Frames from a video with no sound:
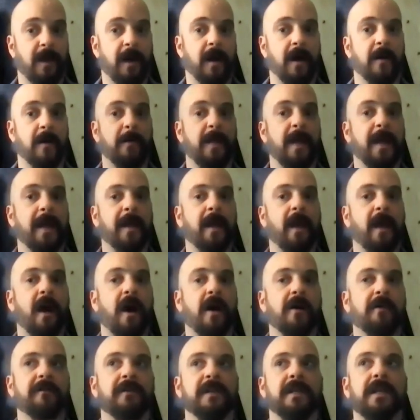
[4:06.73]
And it
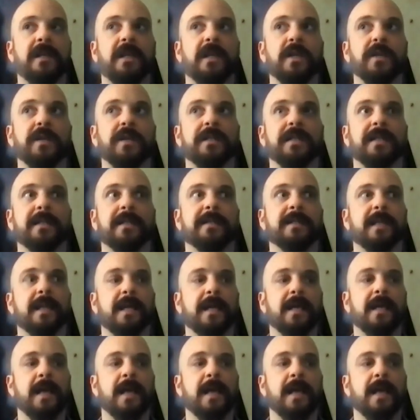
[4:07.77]
often uses